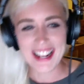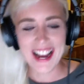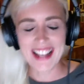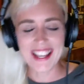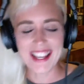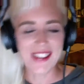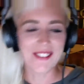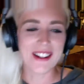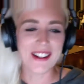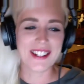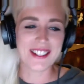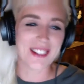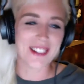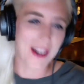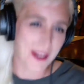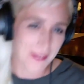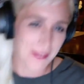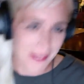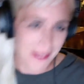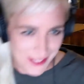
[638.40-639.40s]
can't wait to
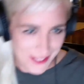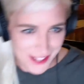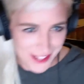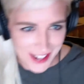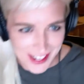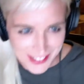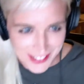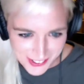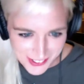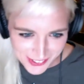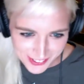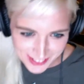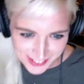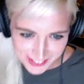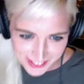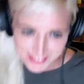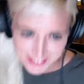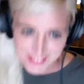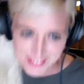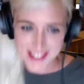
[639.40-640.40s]
talk about John
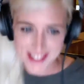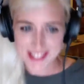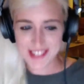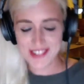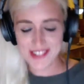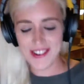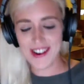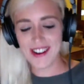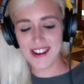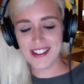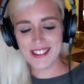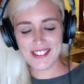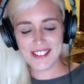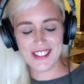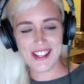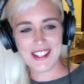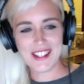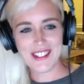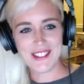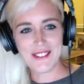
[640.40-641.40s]
Dory when we do our
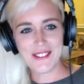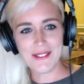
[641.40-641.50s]
like